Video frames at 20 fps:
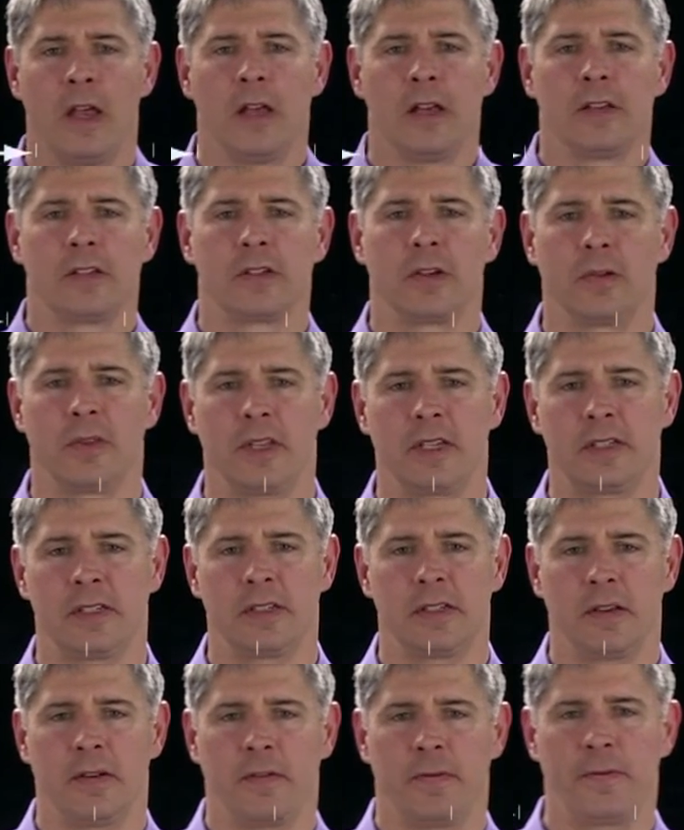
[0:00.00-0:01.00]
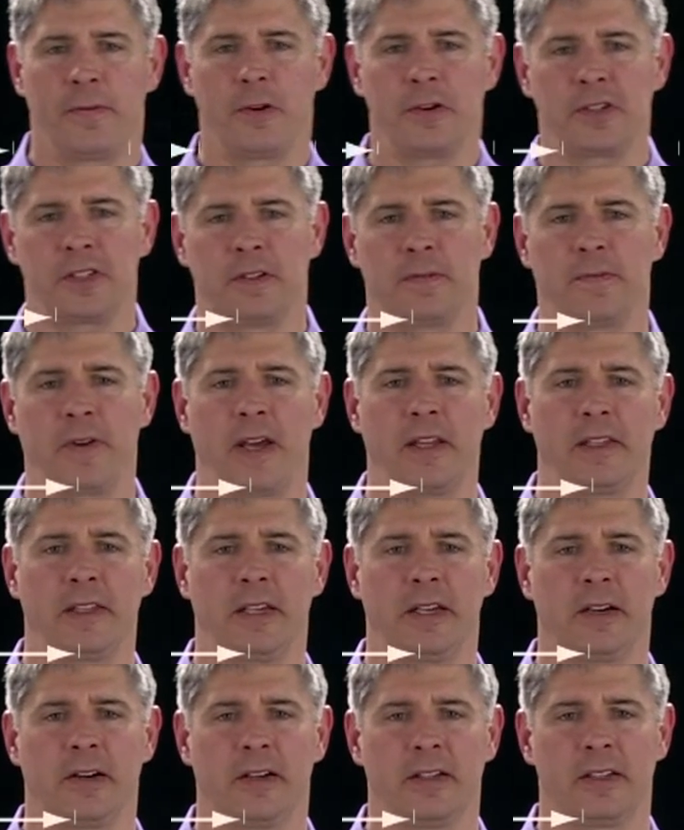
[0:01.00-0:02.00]
So this first event
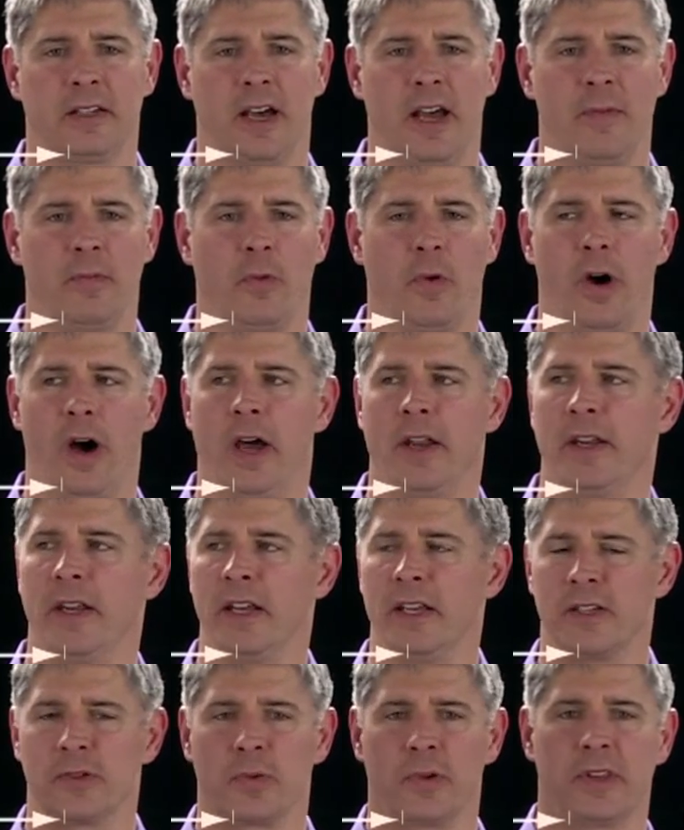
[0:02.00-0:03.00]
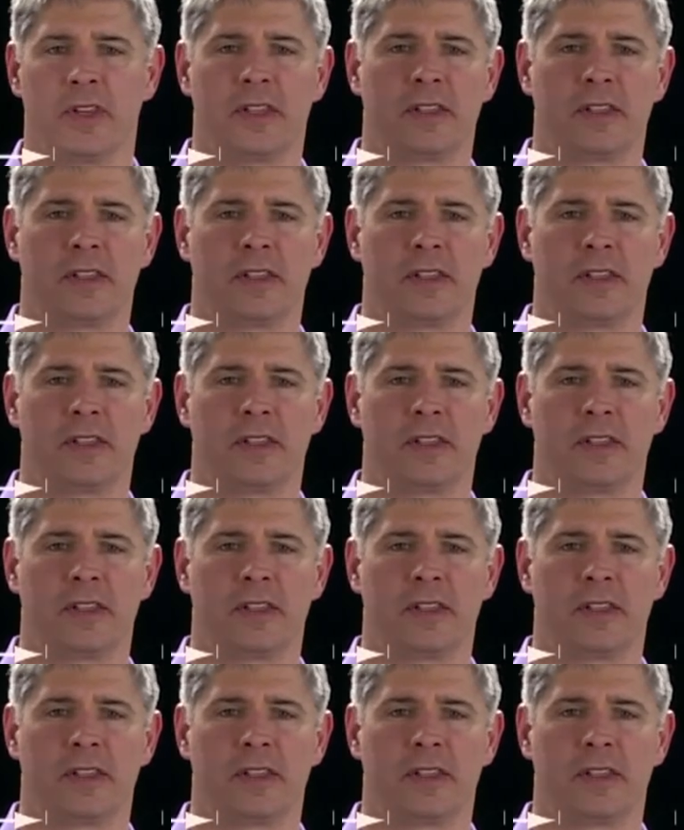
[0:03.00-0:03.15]
here at time one is when the